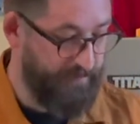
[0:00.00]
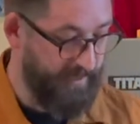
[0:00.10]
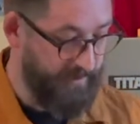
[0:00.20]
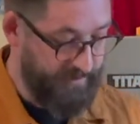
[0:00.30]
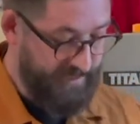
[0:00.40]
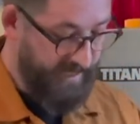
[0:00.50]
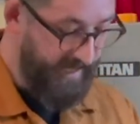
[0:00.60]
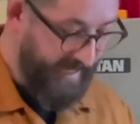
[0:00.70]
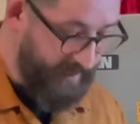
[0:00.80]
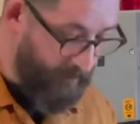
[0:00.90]
build
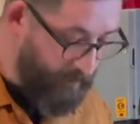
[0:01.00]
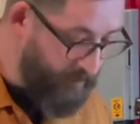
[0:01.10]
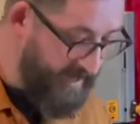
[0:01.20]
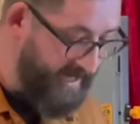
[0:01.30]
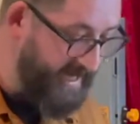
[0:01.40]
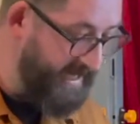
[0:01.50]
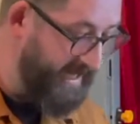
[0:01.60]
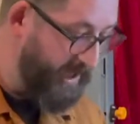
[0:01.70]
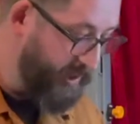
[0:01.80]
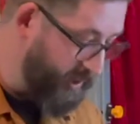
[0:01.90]
in a
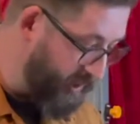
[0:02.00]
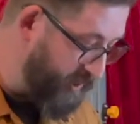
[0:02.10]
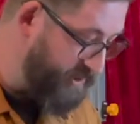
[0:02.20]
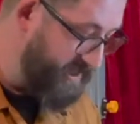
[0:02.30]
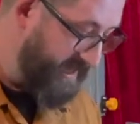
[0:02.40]
really good